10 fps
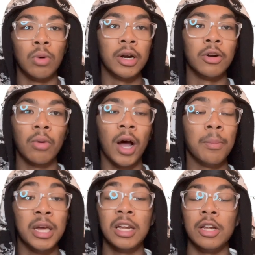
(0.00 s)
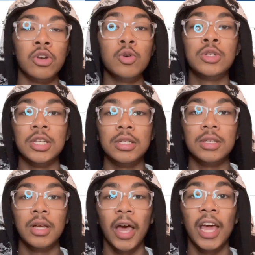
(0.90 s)
running around being a
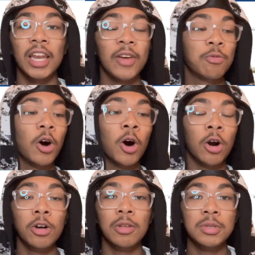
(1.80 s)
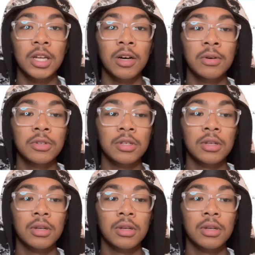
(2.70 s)
nuisance and they fall, hurt themselves,